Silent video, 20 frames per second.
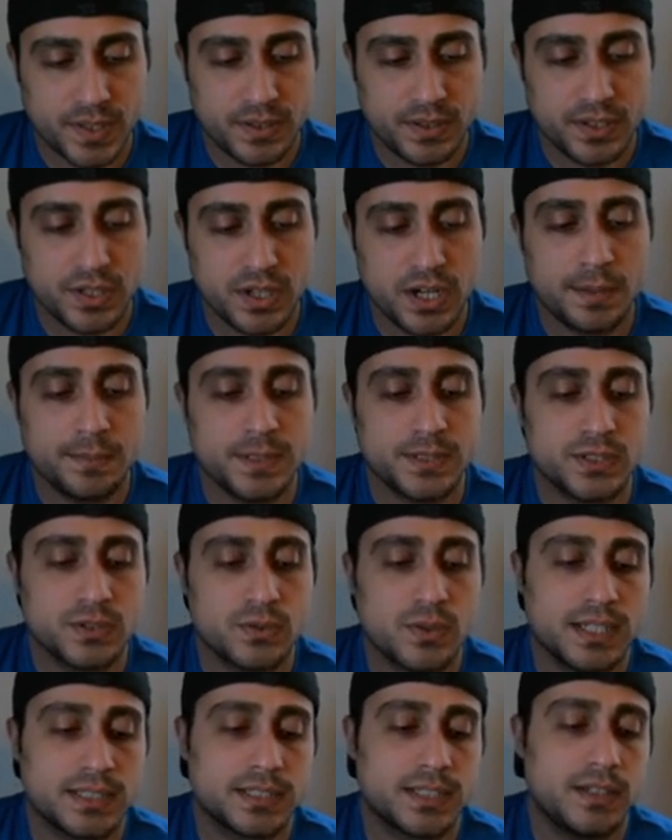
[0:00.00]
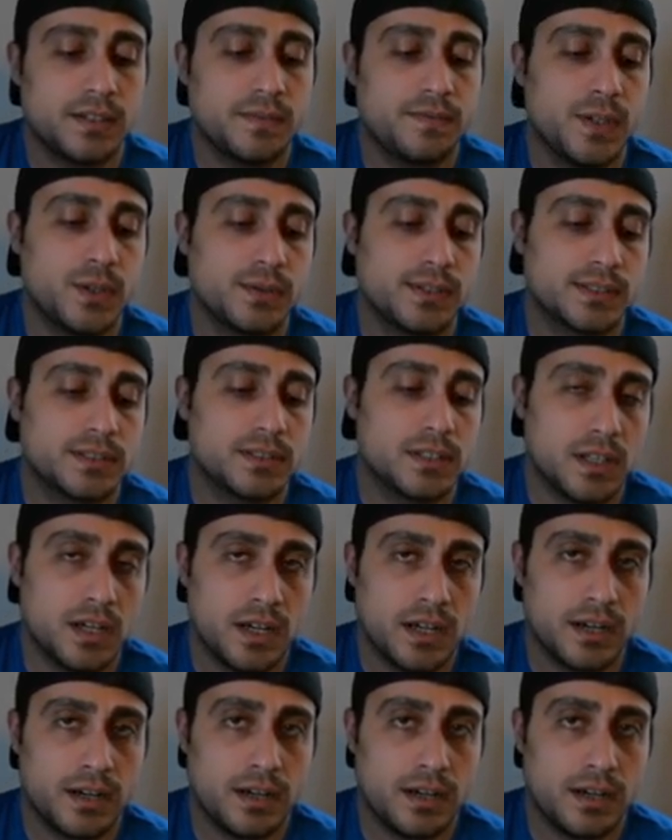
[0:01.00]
the goblet squat's gonna focus a lot